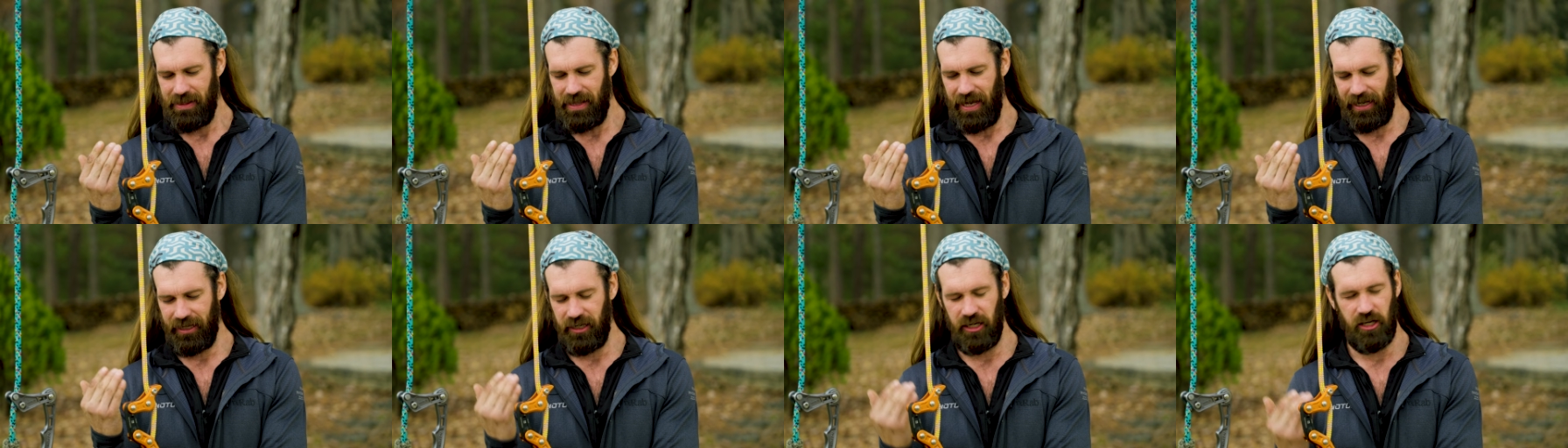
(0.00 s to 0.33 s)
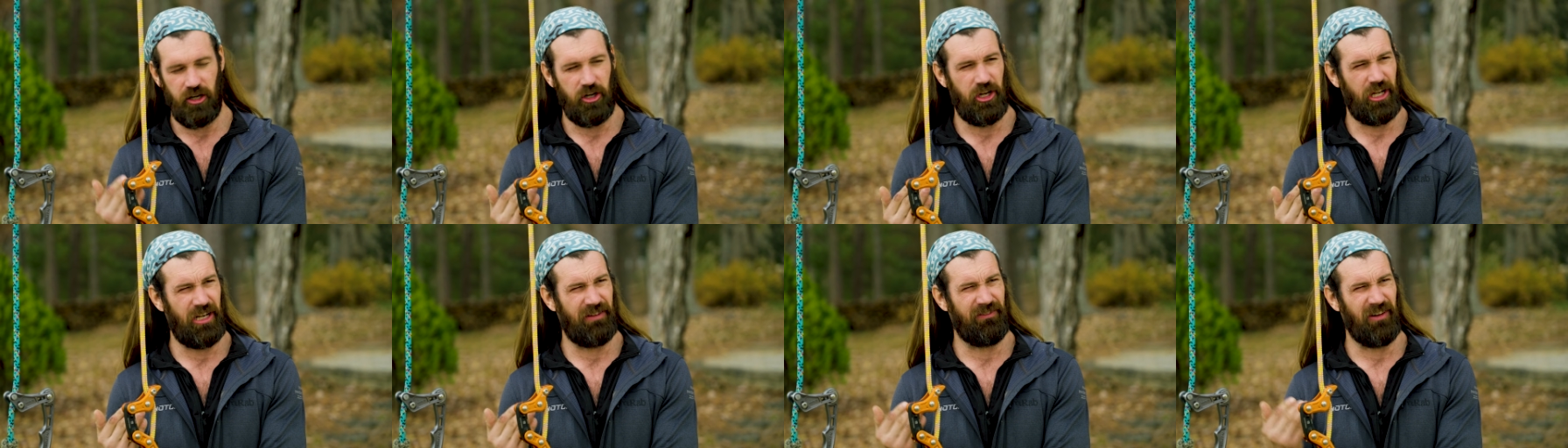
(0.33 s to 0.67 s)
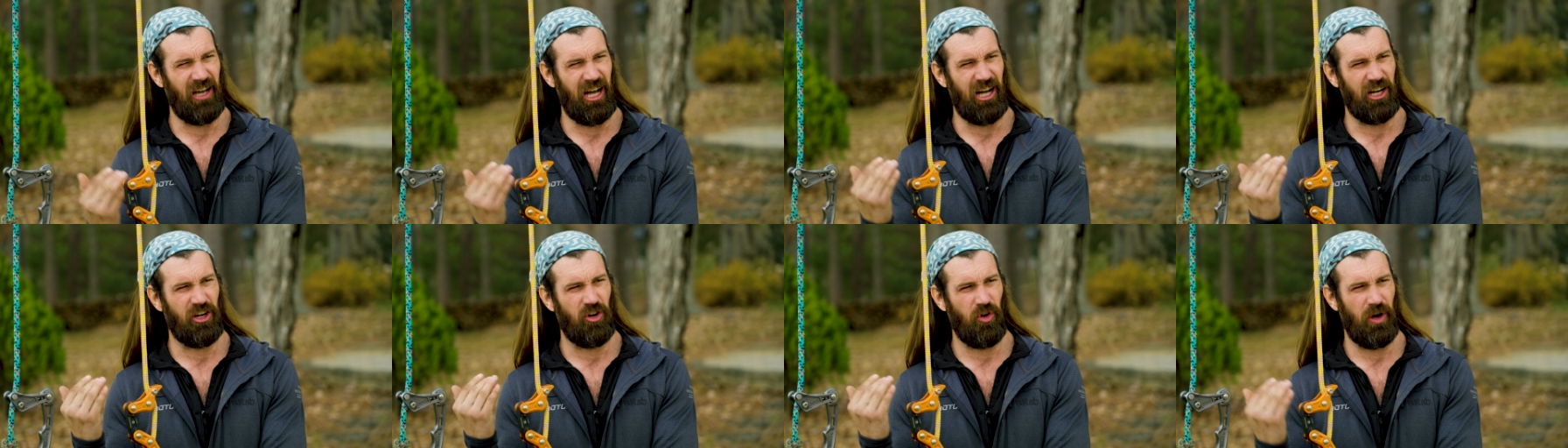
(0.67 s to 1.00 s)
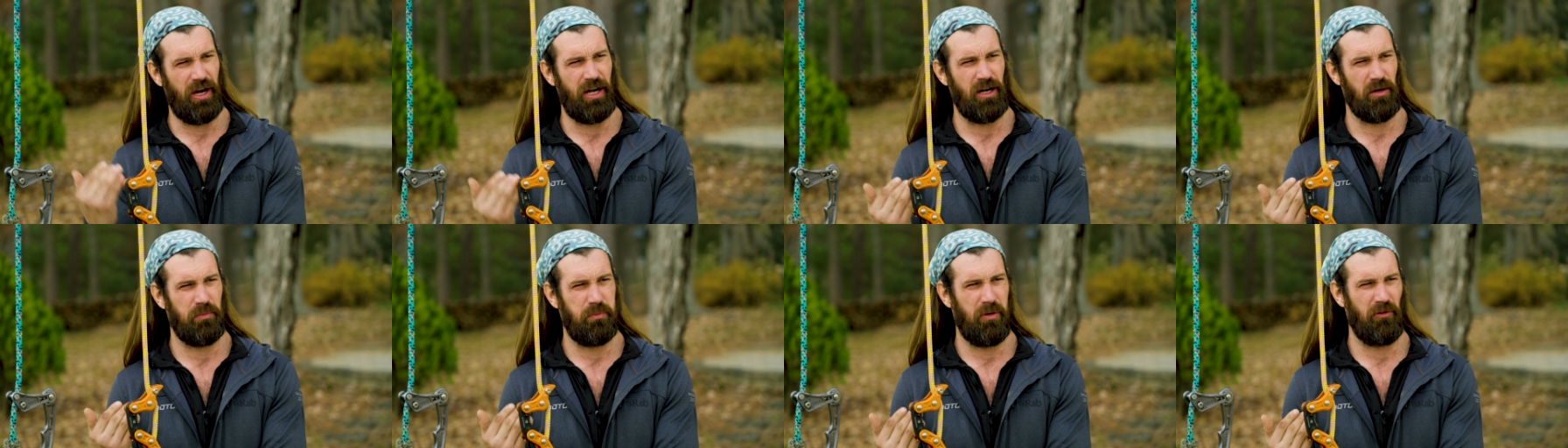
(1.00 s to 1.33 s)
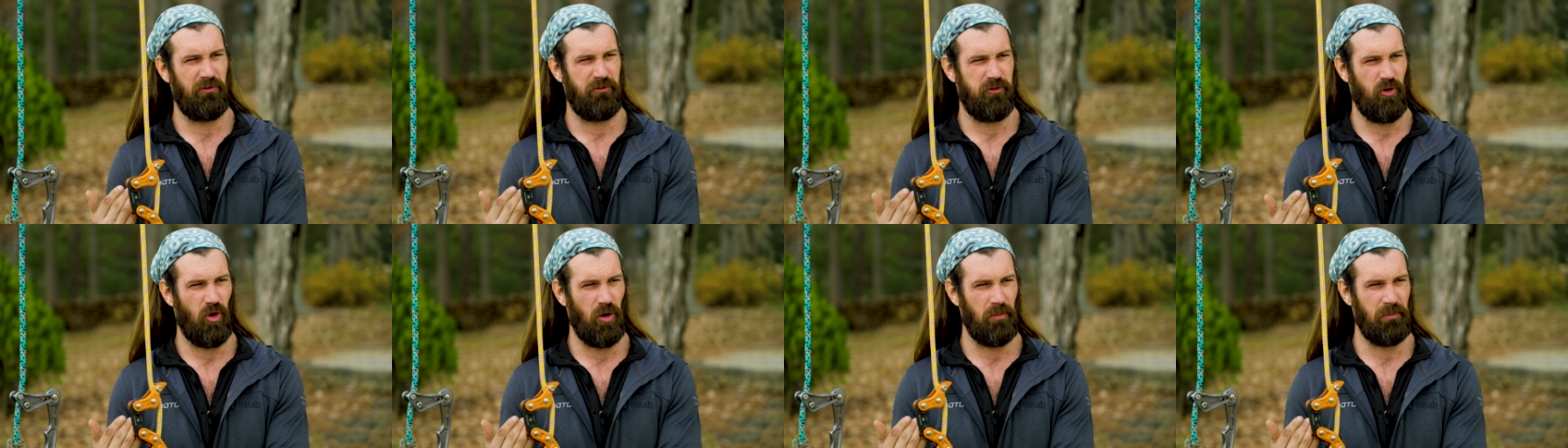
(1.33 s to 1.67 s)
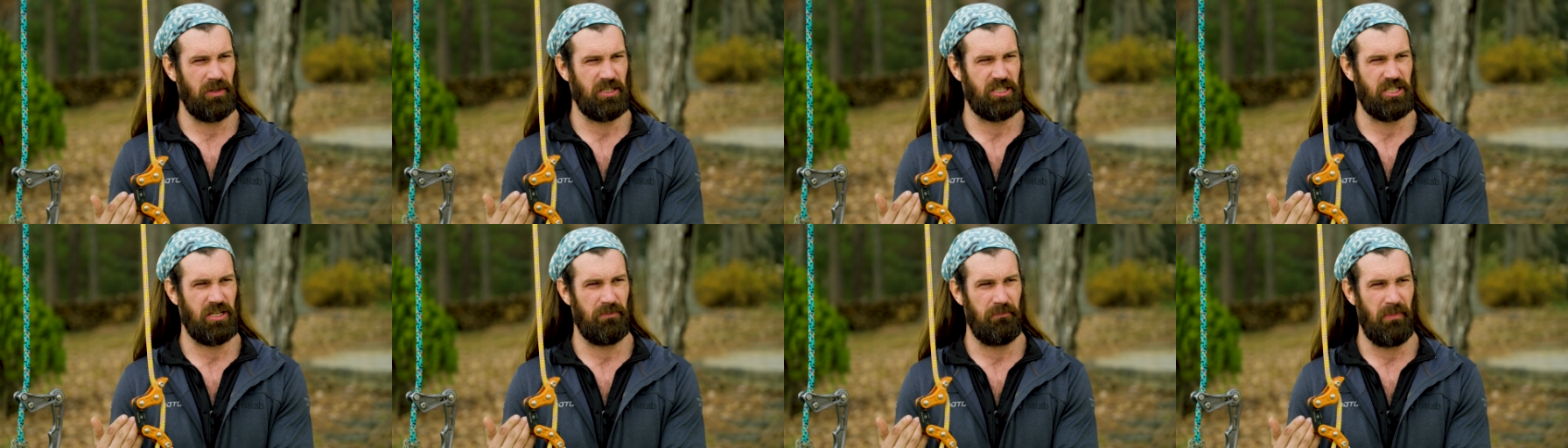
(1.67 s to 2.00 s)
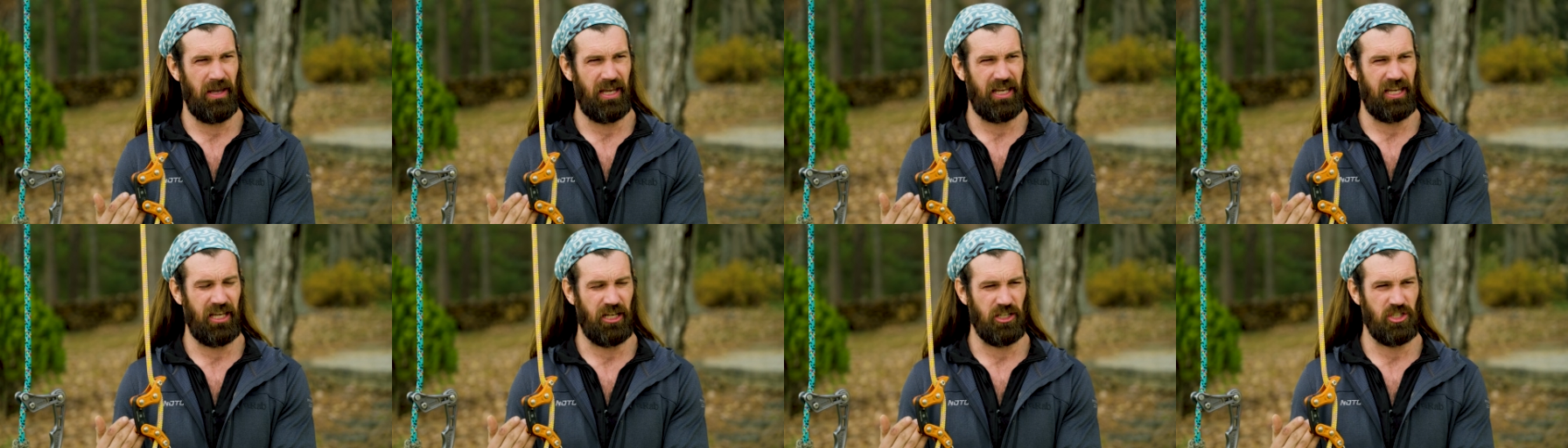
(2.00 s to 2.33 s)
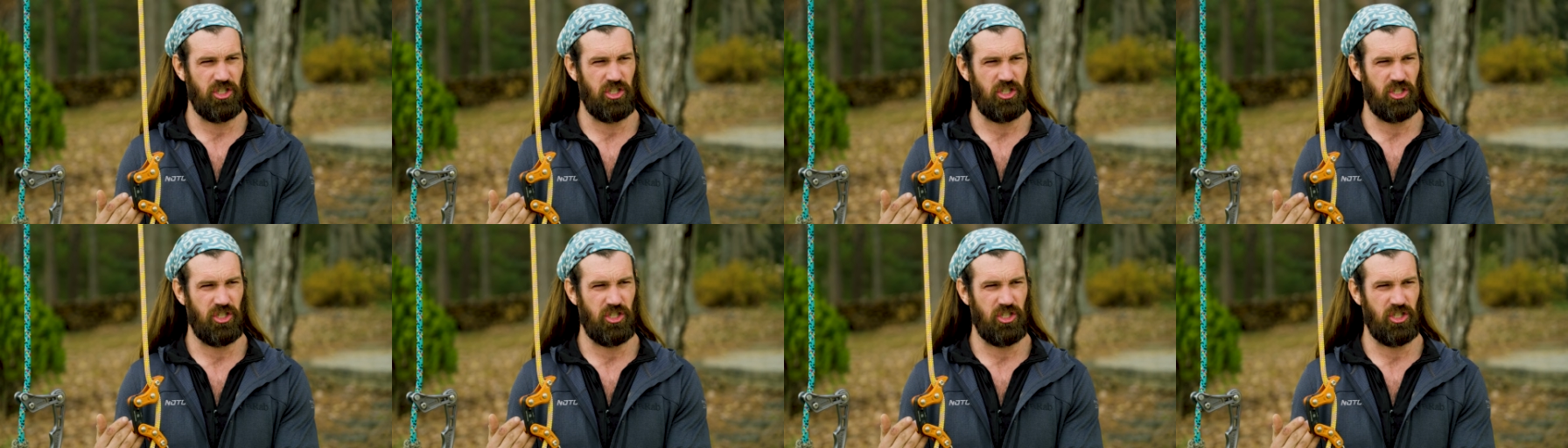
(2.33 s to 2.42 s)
that can give a greater performance in making